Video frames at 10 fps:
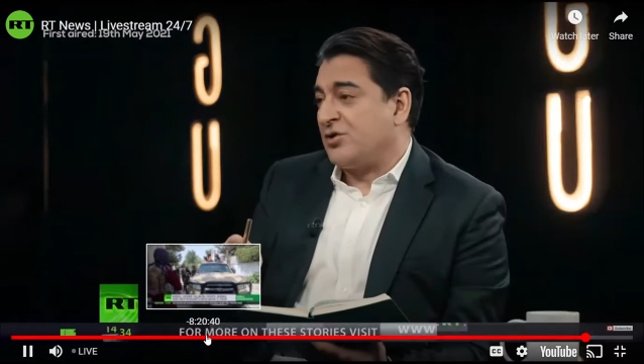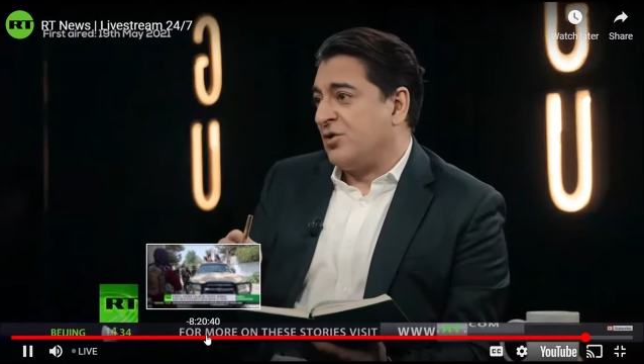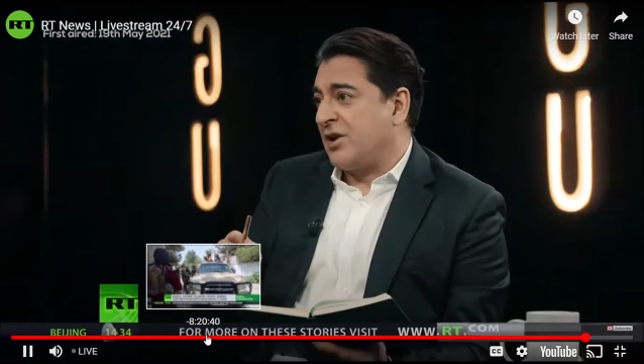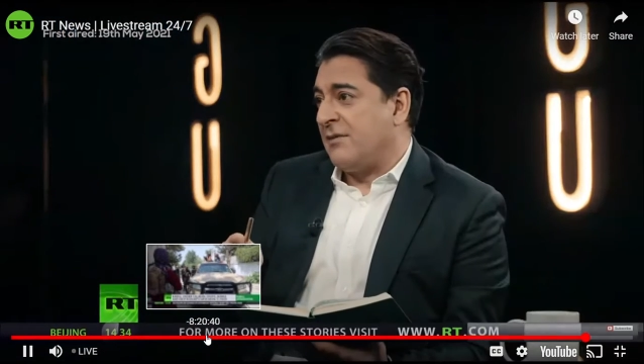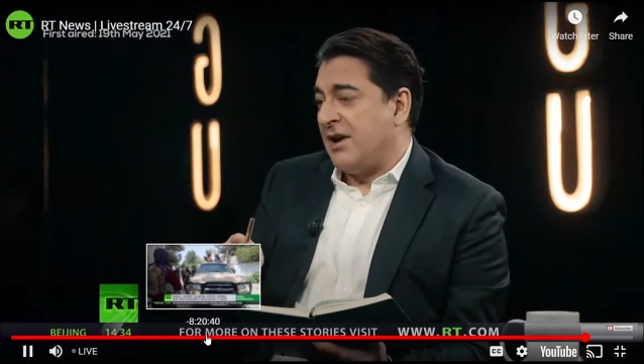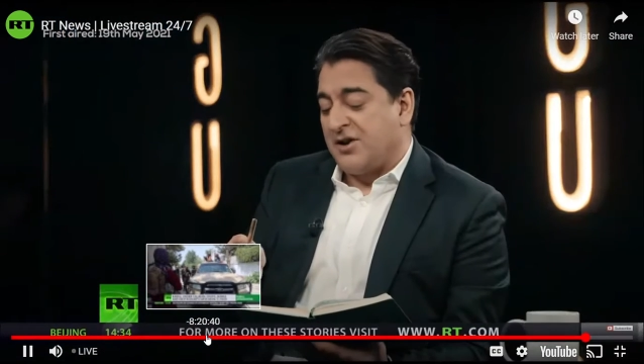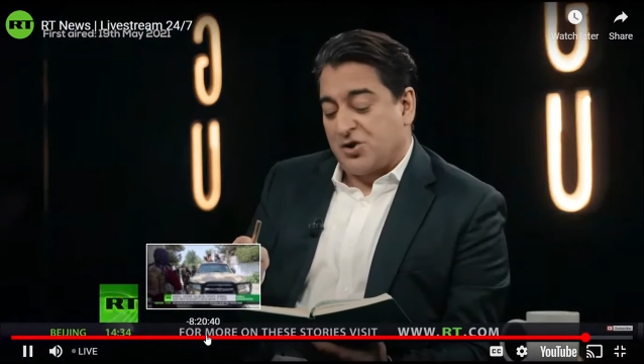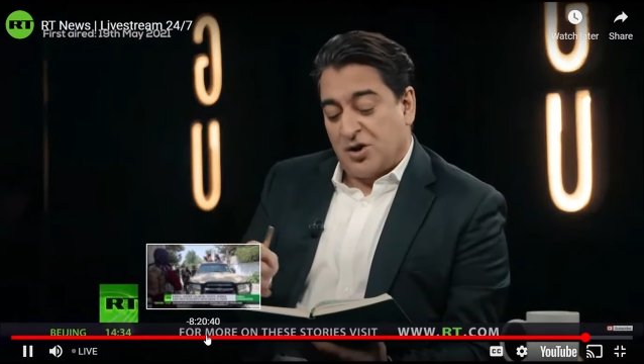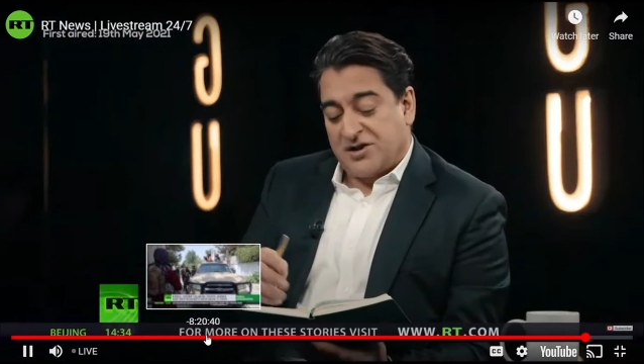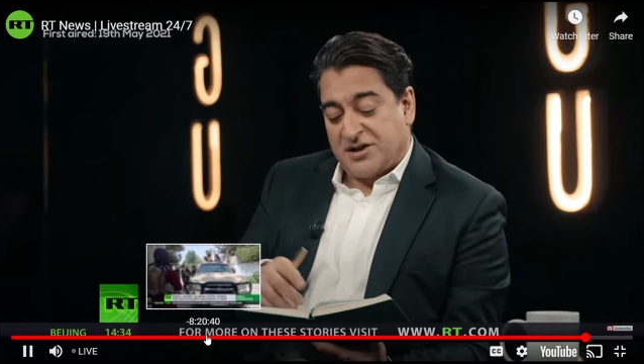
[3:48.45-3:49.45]
you're talking about
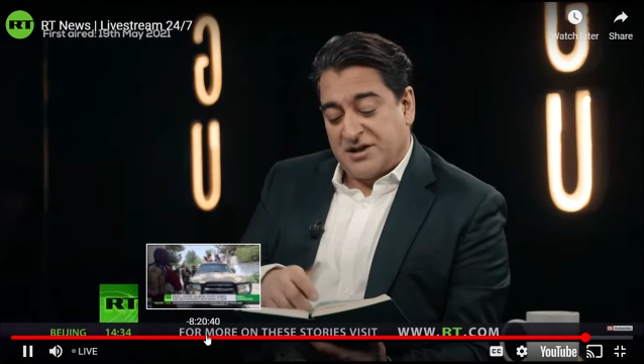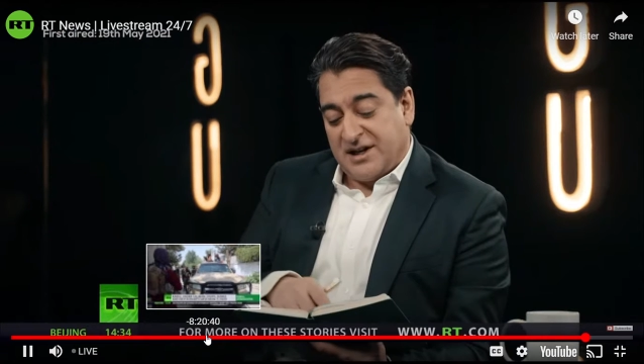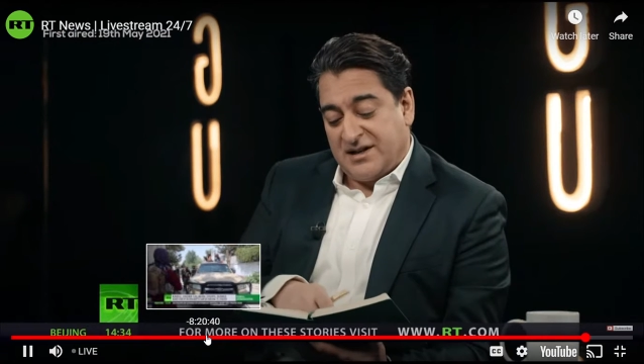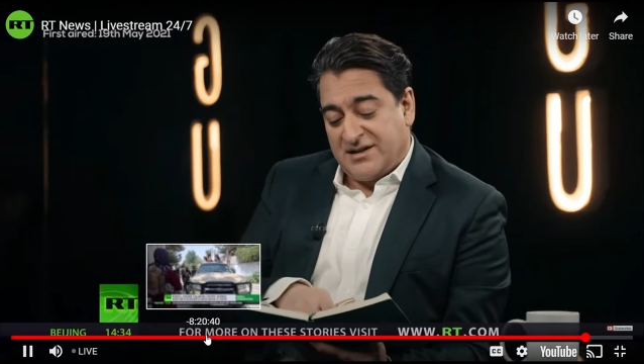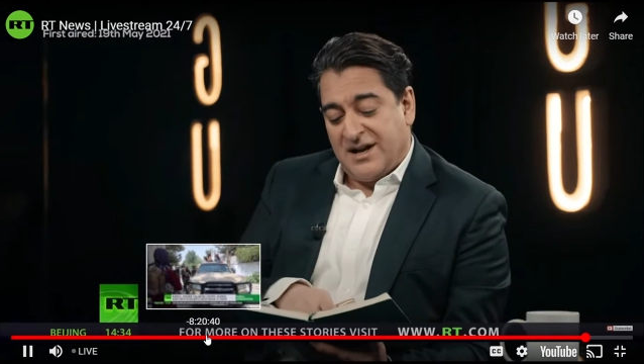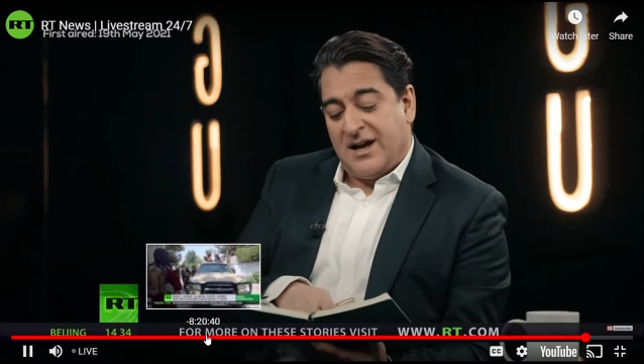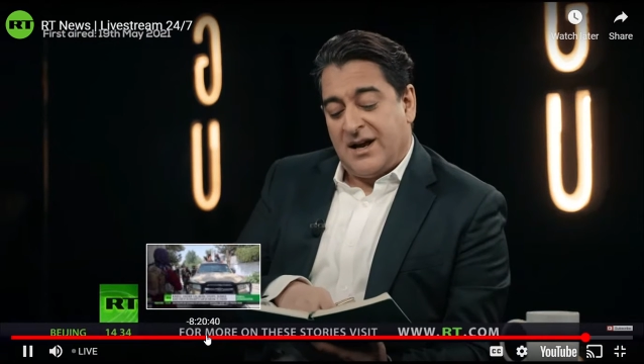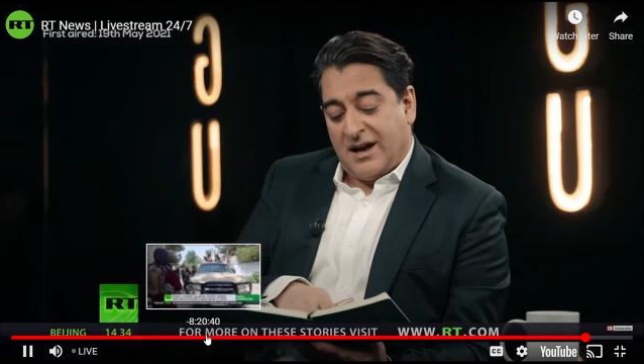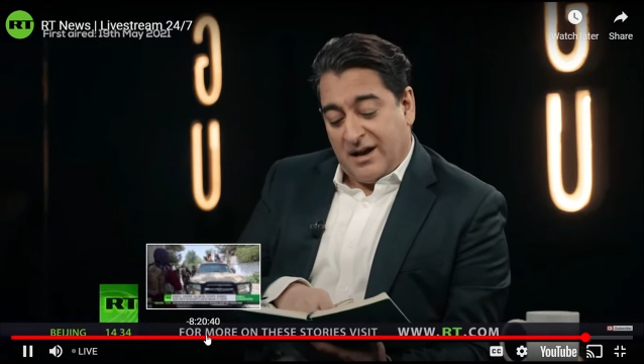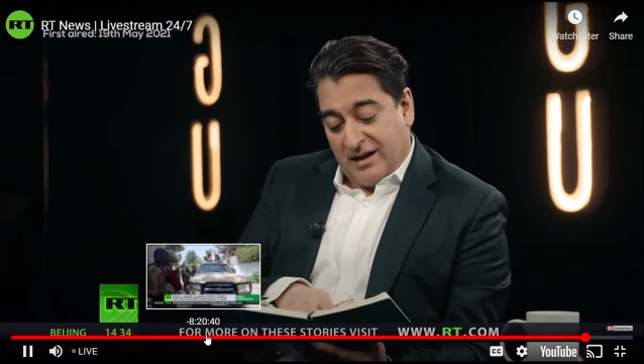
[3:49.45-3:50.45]
atrocities,
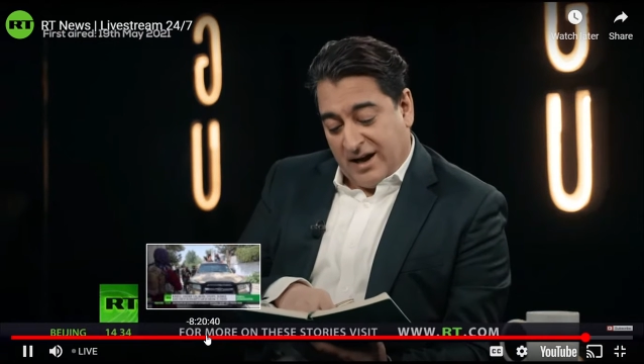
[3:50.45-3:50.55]
uh,